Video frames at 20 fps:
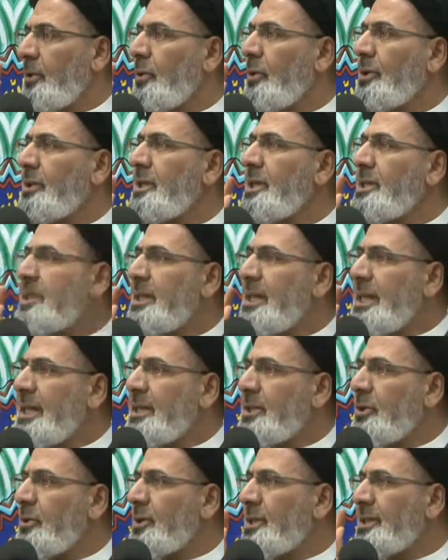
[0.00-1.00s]
your
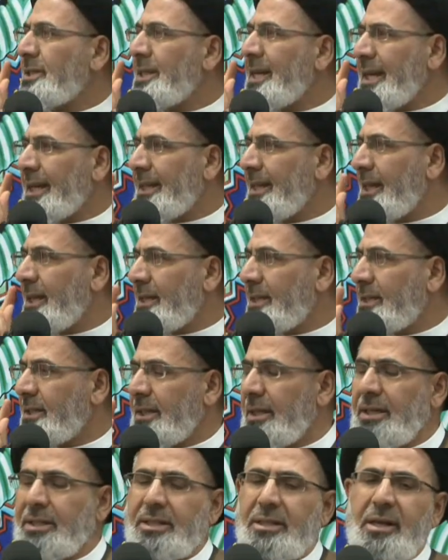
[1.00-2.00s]
disease, your
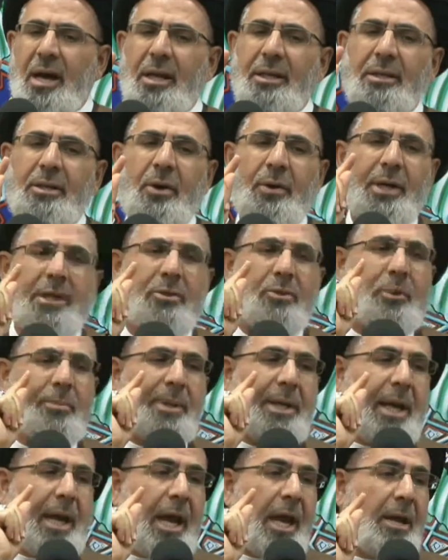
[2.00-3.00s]
sickness, he's not going
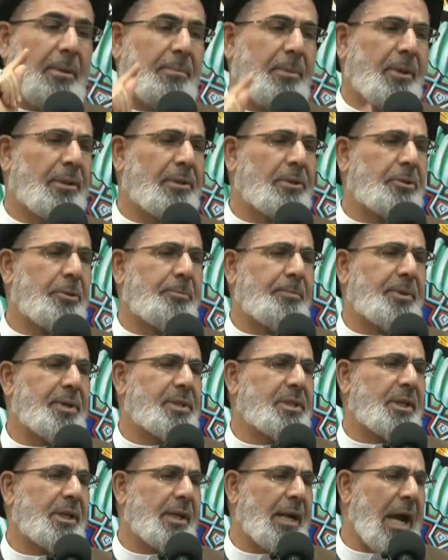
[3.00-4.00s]
to be able to
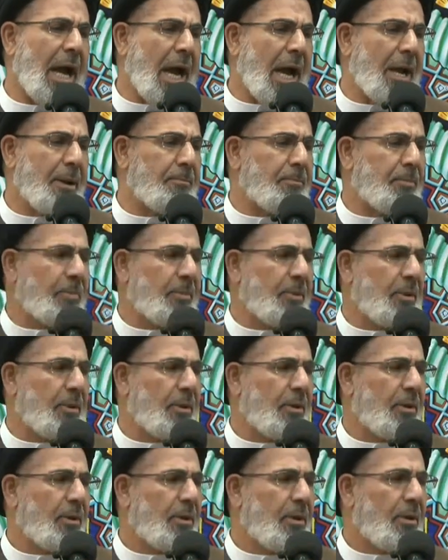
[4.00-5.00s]
prescribe
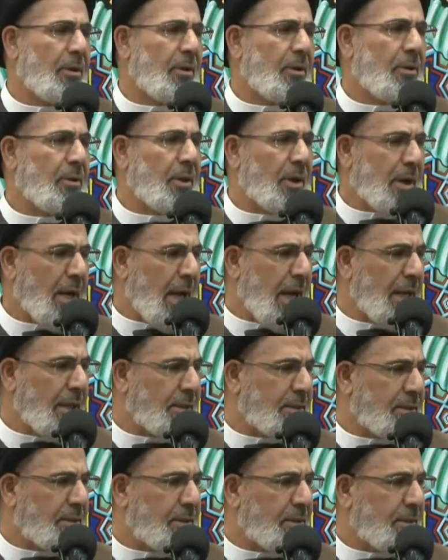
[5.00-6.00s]
the
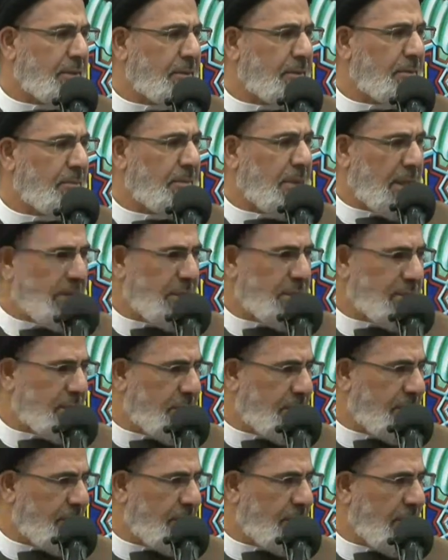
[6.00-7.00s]
right
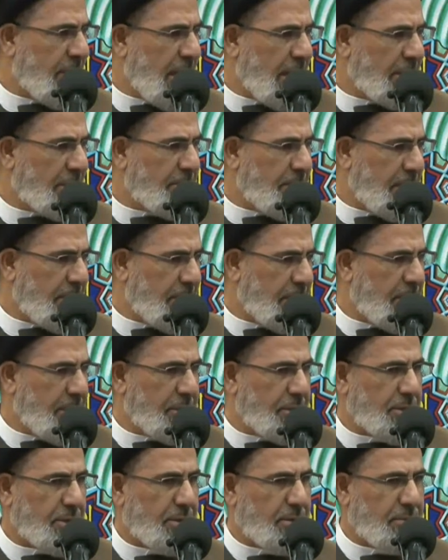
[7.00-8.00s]
medicine, the right
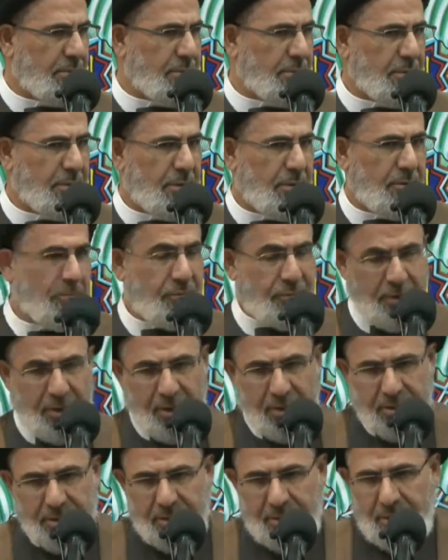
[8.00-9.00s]
medication.
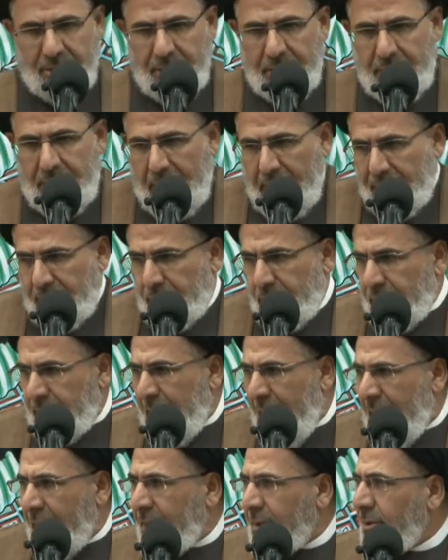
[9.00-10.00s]
First, he has to
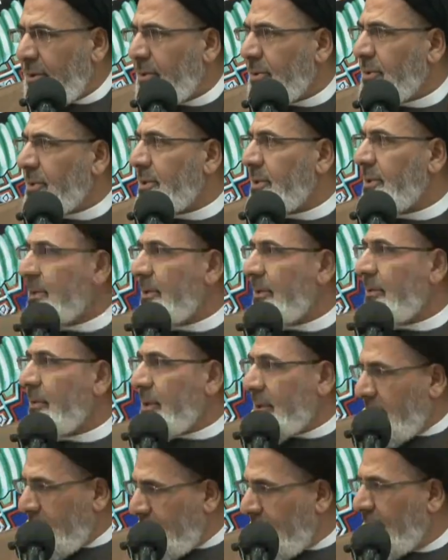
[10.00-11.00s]
diagnose.
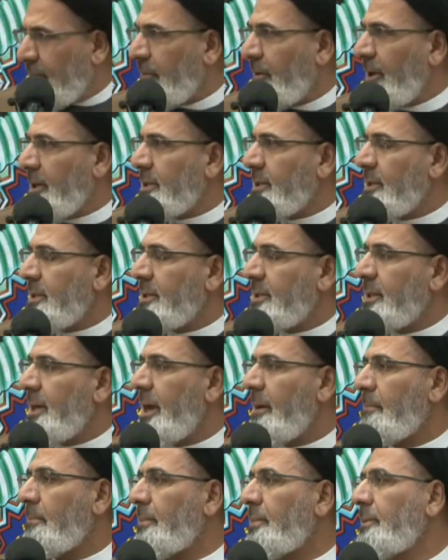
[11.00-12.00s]
This is the first
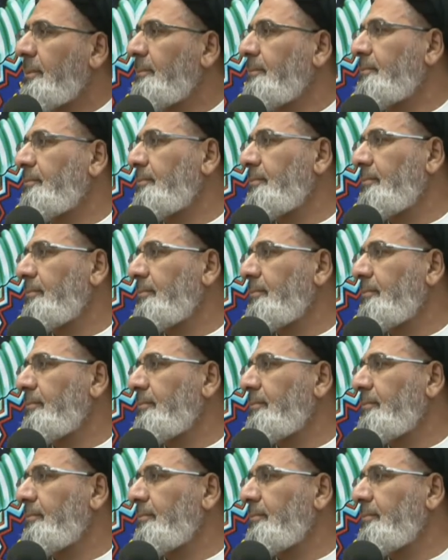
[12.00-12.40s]
step.